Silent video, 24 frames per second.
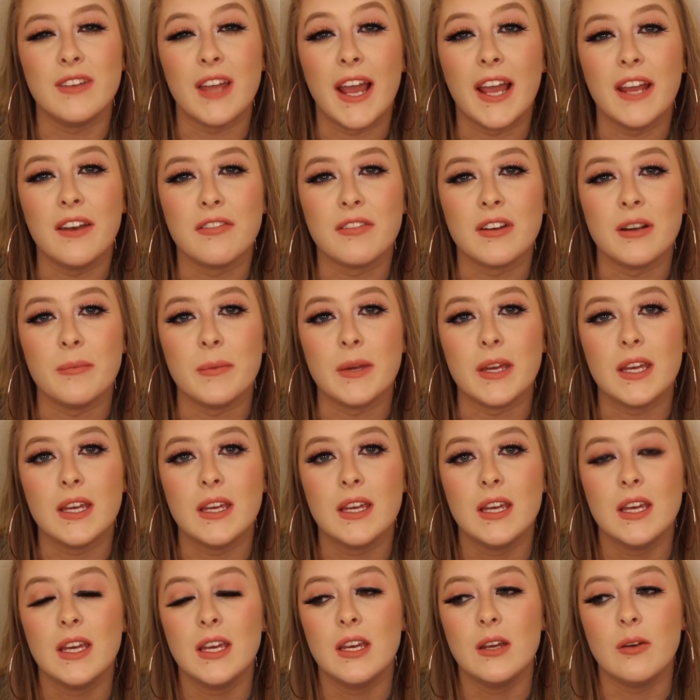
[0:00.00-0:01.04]
died from it,
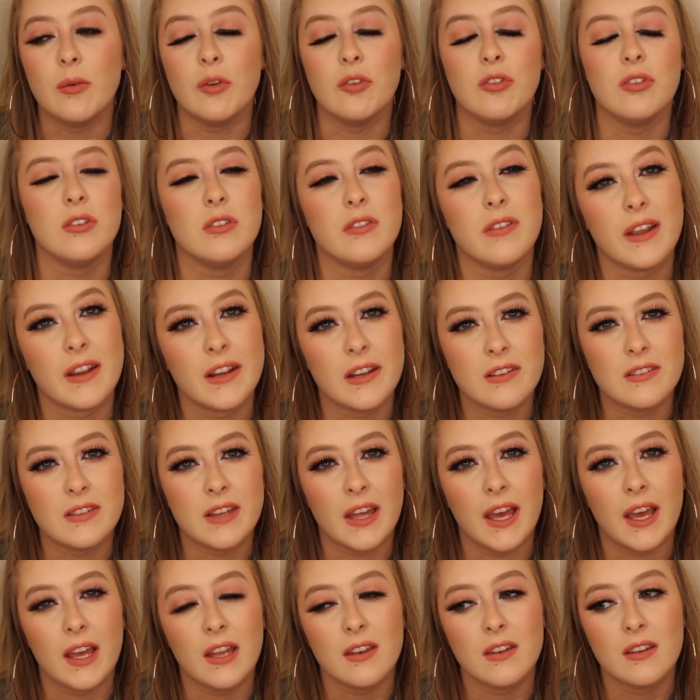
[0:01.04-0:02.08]
which is very
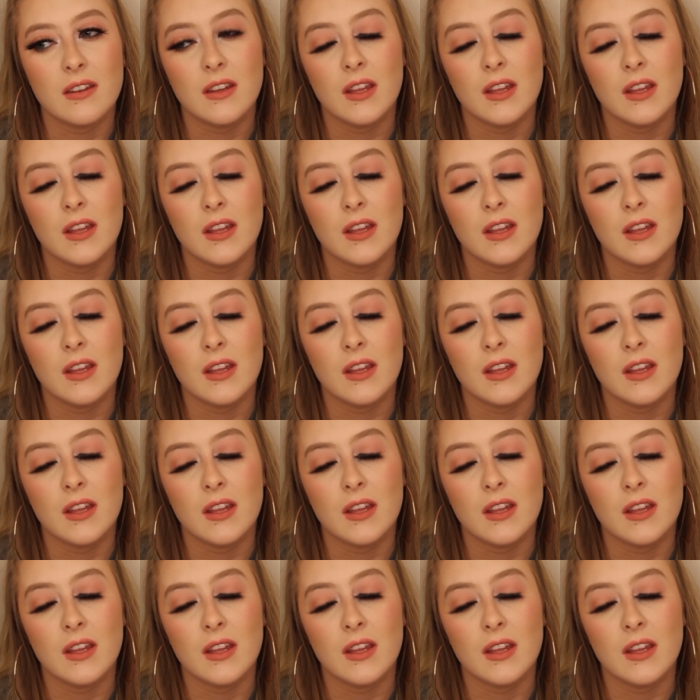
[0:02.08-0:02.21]
sad.